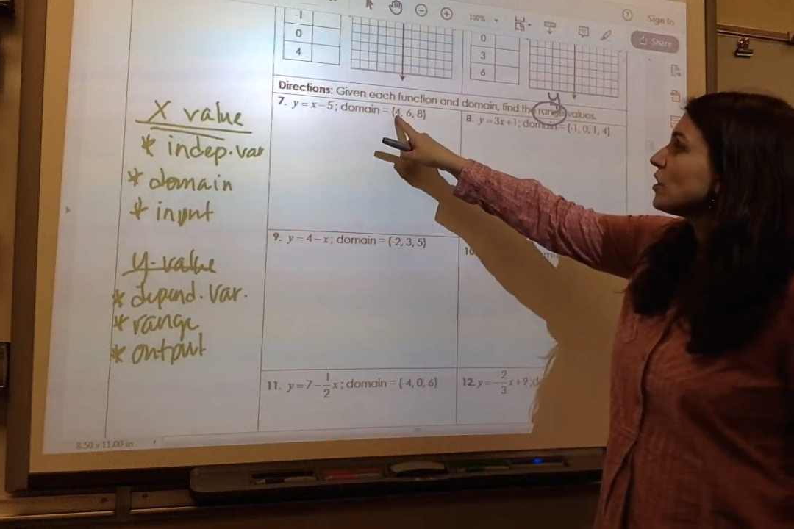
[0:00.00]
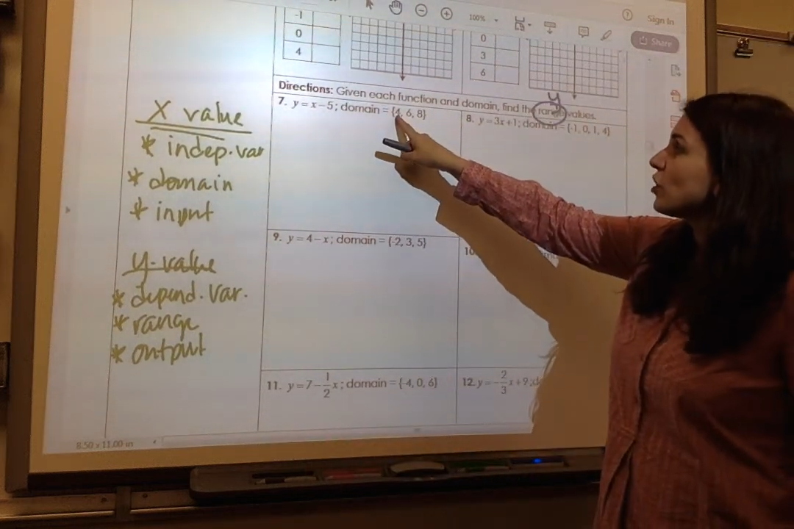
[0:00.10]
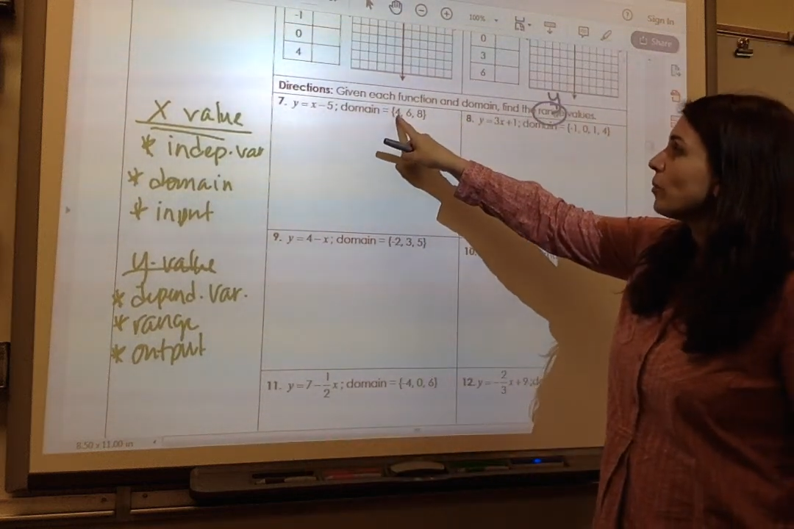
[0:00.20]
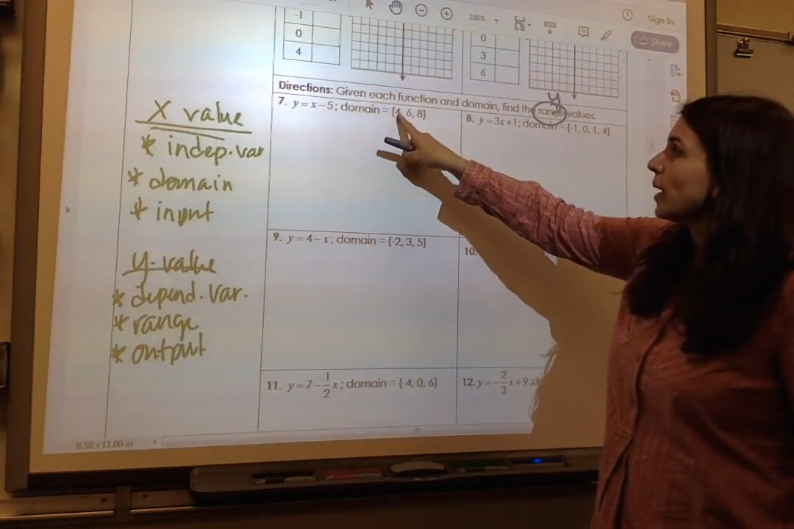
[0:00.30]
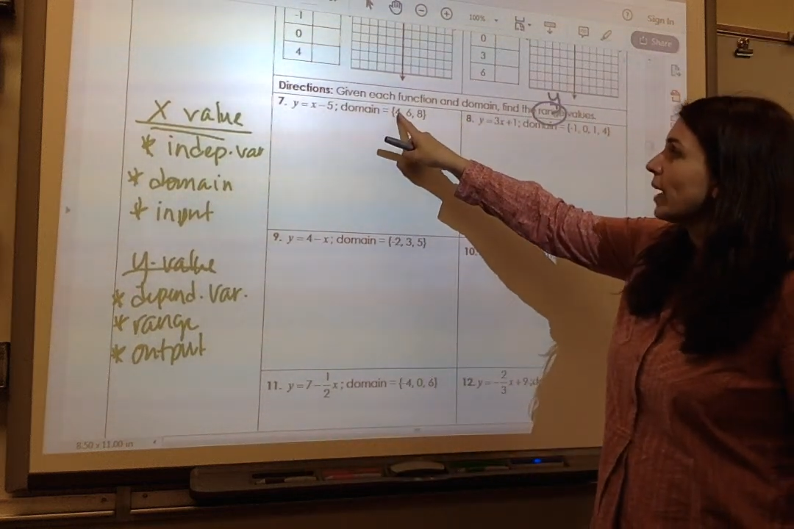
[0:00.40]

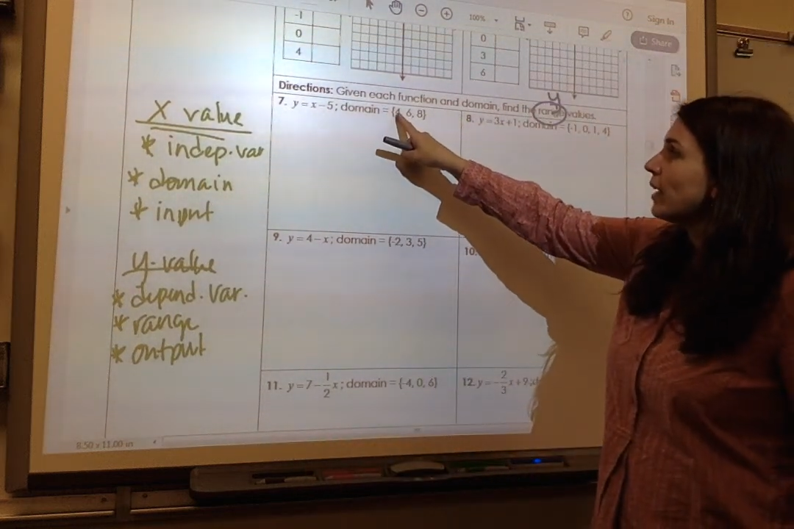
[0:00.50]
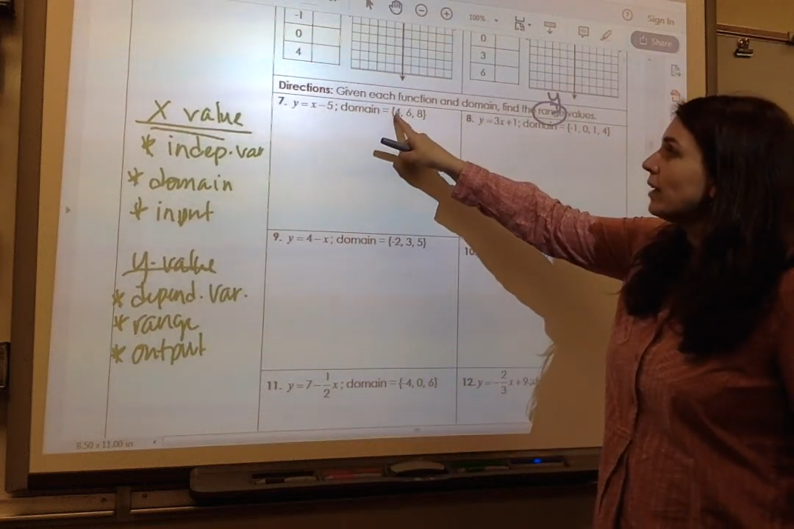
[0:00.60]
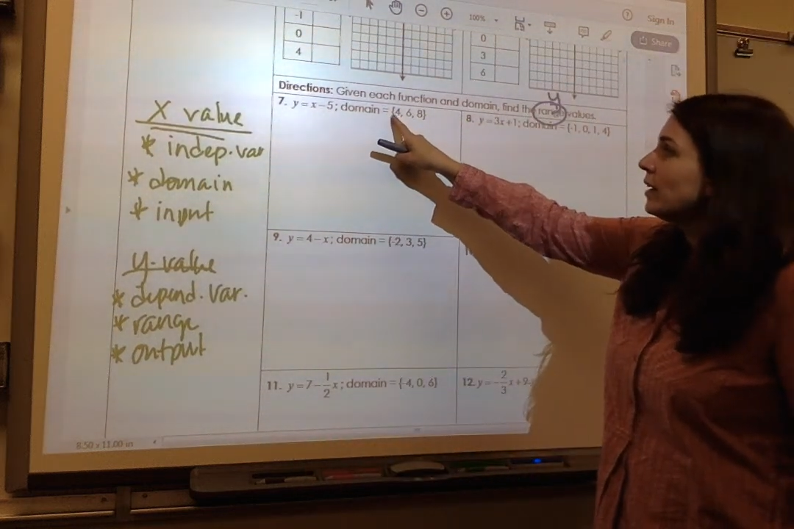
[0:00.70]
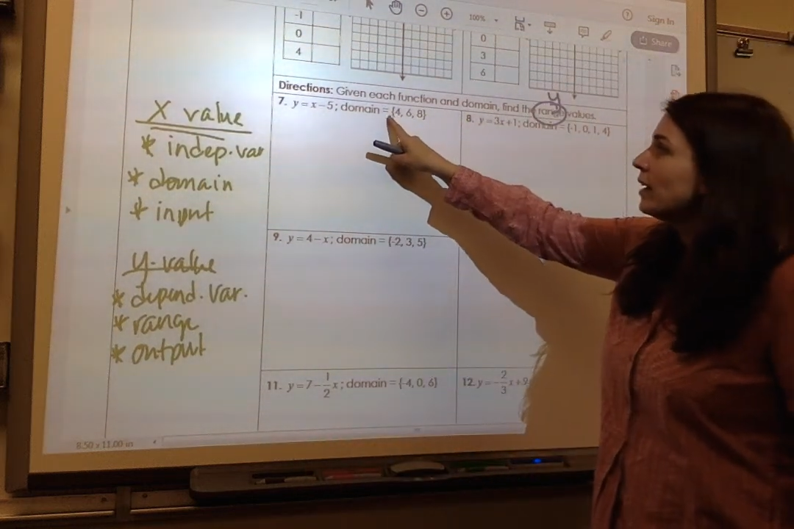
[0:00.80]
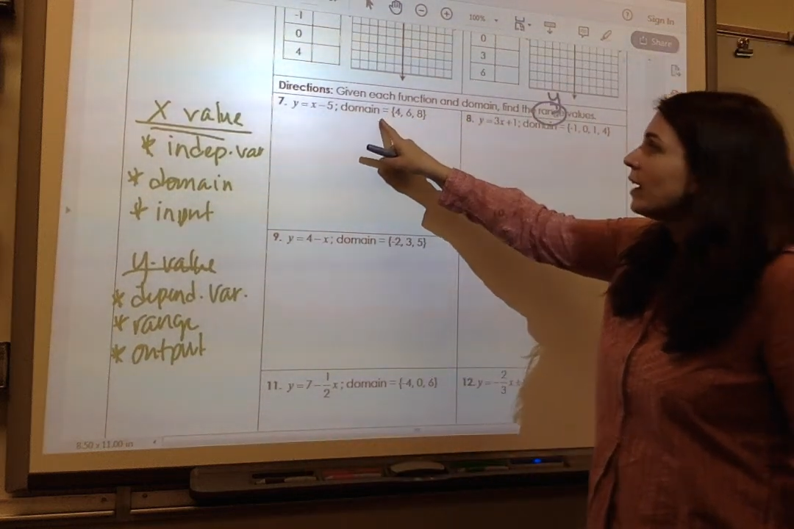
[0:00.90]
domain,
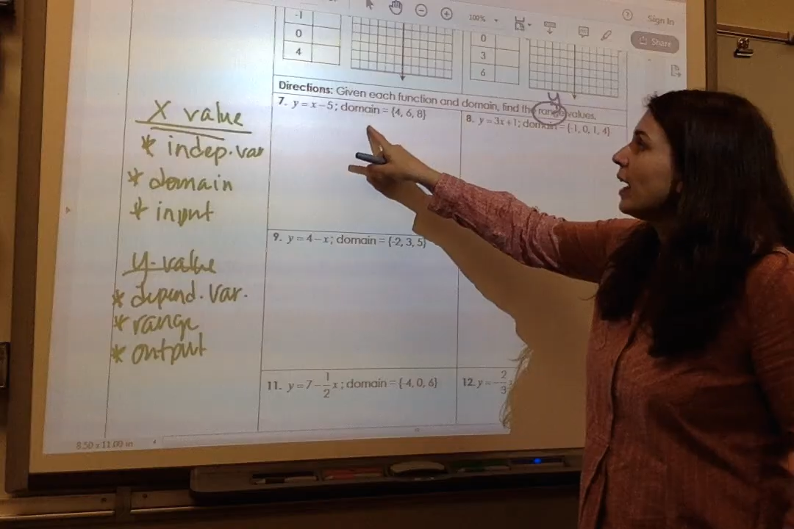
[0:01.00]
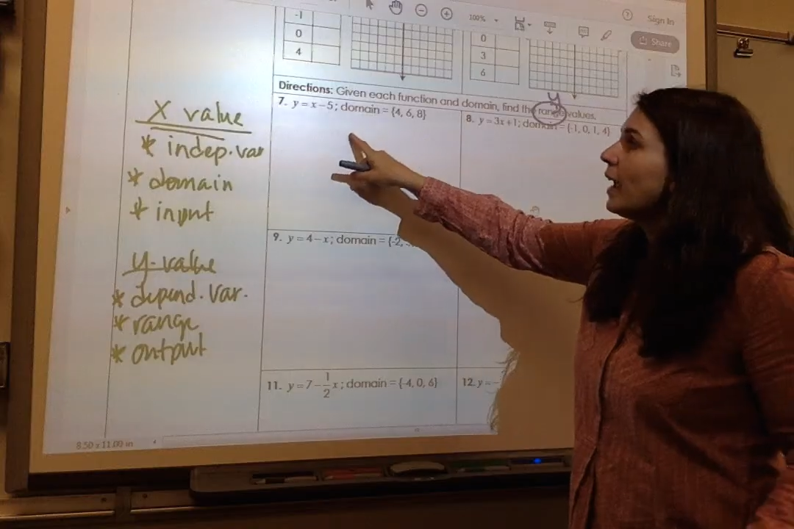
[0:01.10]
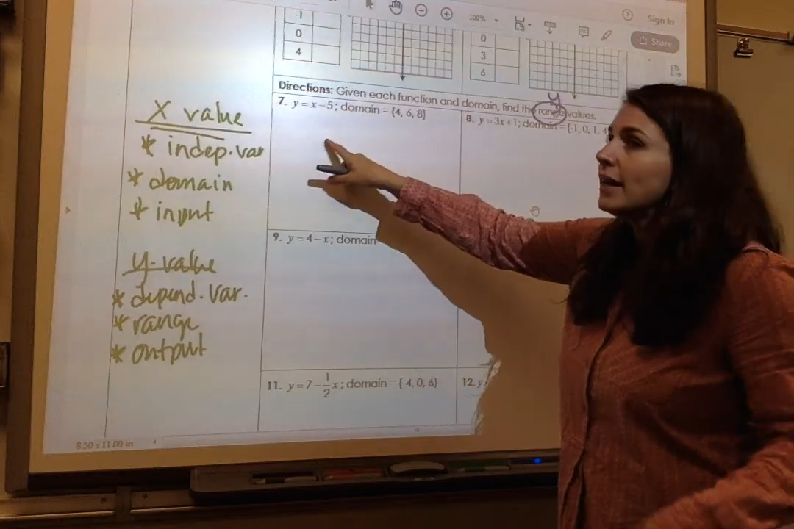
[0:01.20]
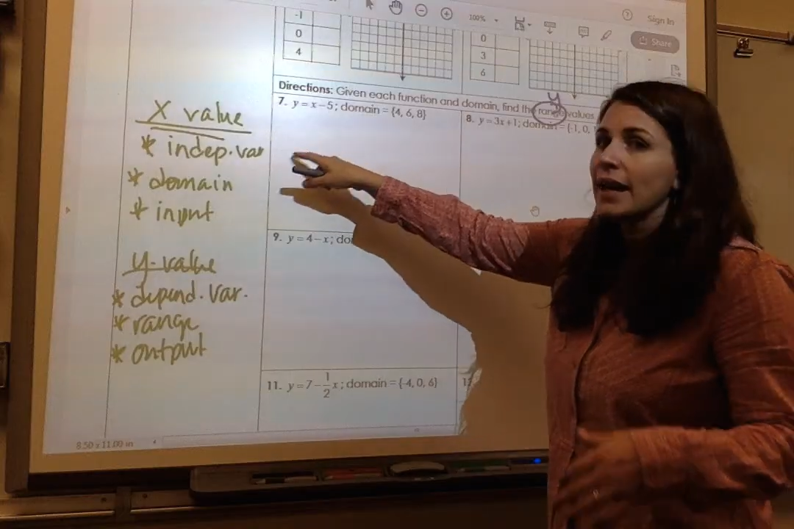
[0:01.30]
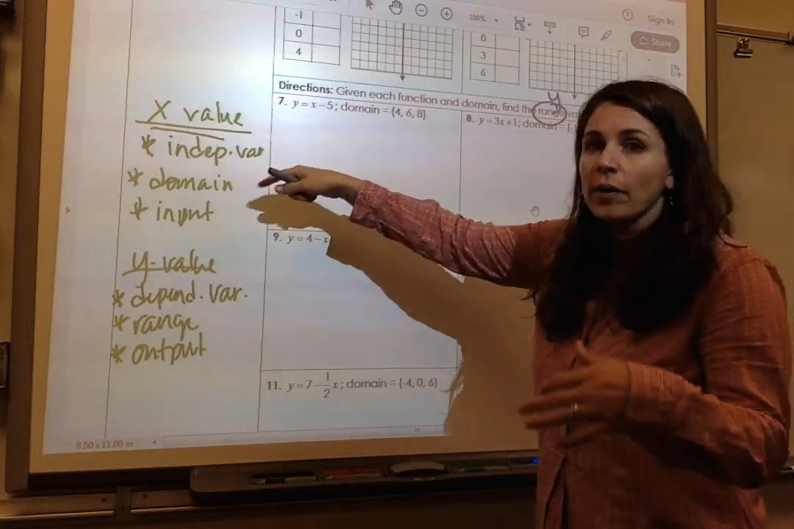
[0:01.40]

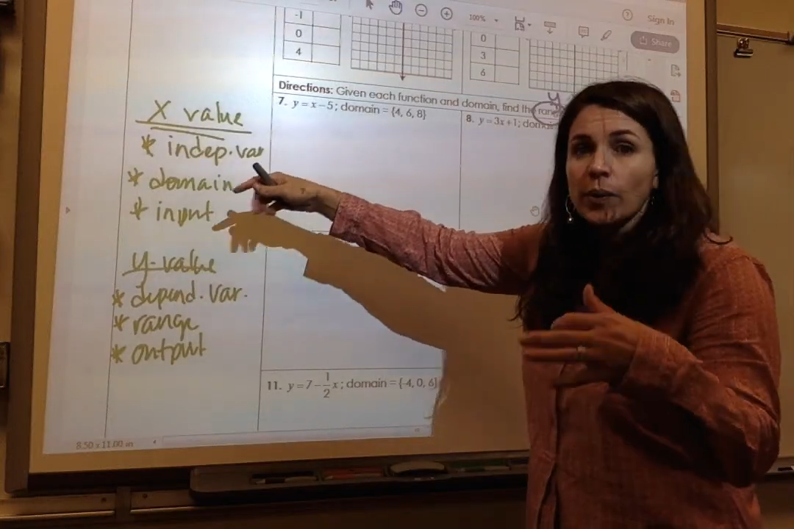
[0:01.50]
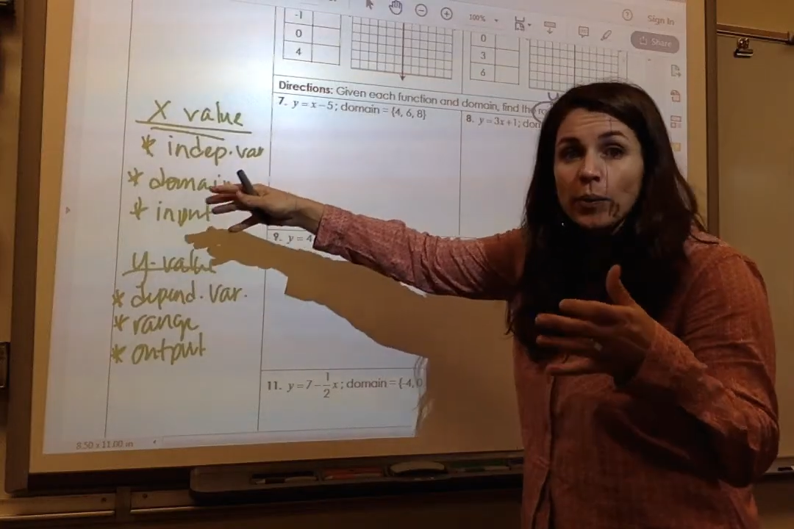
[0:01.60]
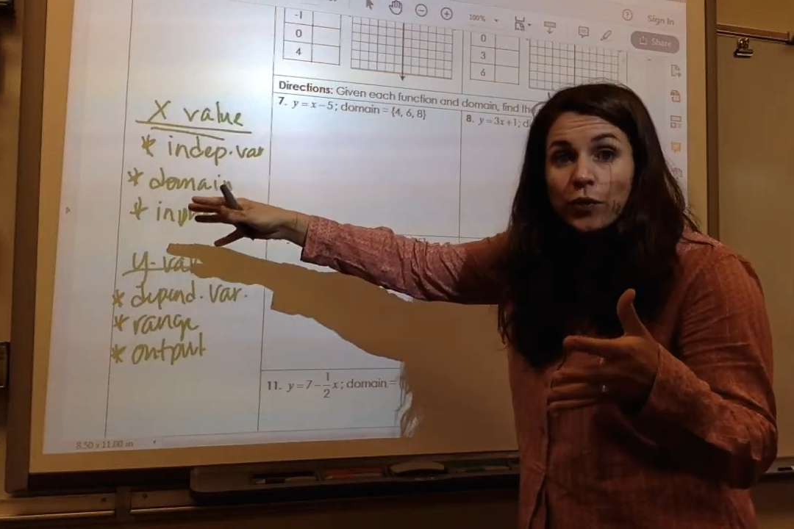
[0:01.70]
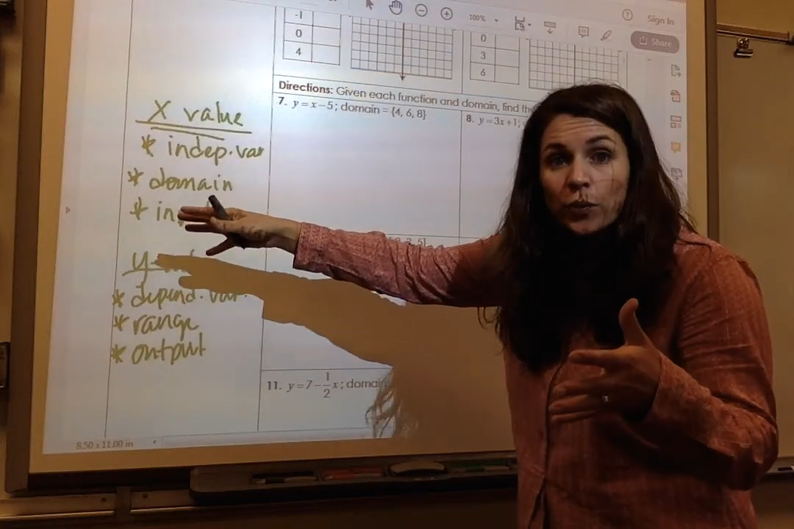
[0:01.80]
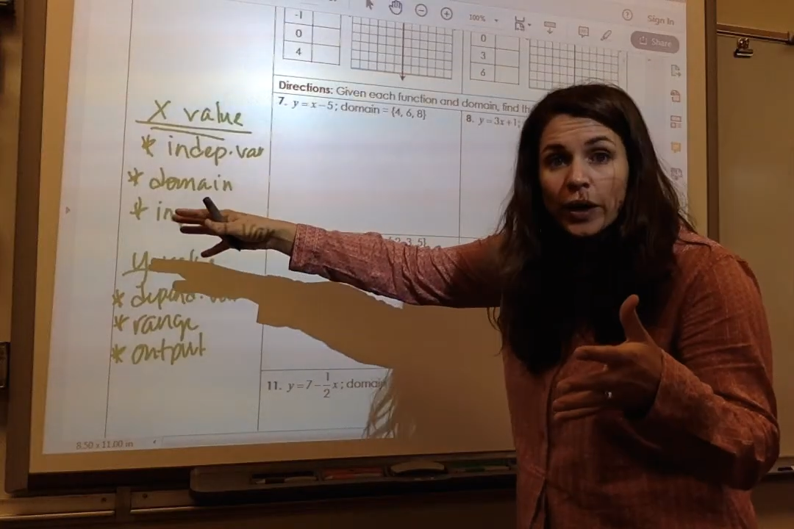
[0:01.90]
and now we
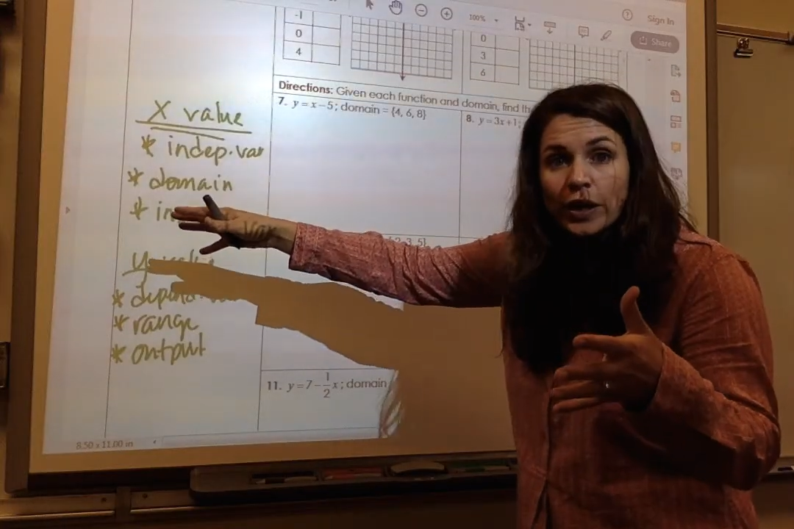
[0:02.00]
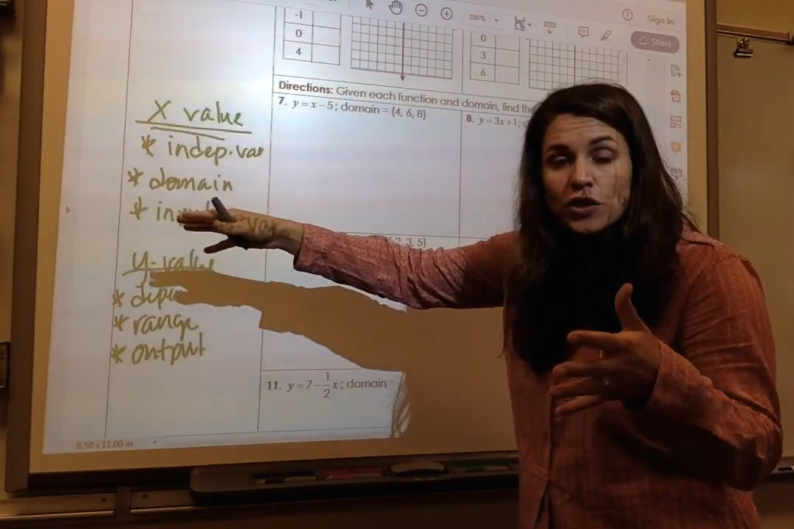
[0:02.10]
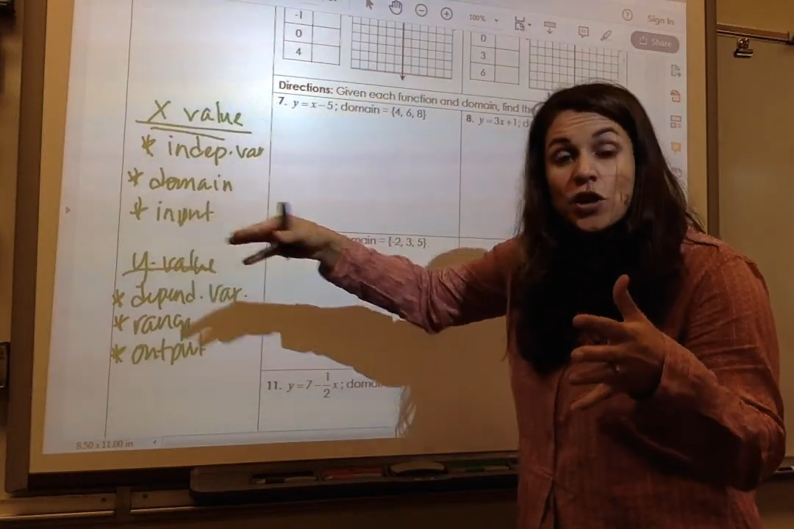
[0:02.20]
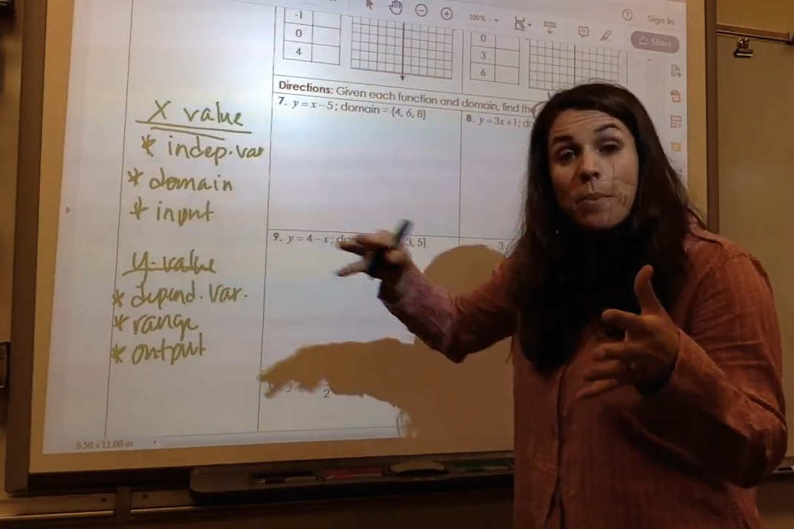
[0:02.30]
want the range.